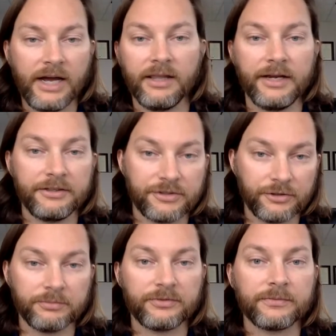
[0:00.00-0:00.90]
highlighting
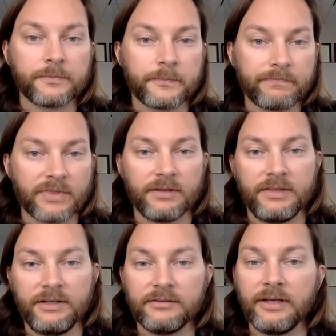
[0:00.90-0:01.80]
terms and
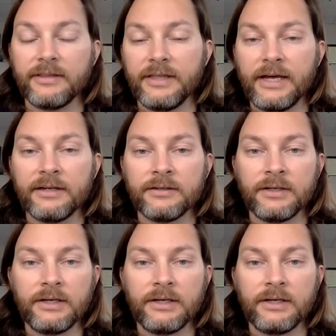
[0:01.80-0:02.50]
things like that,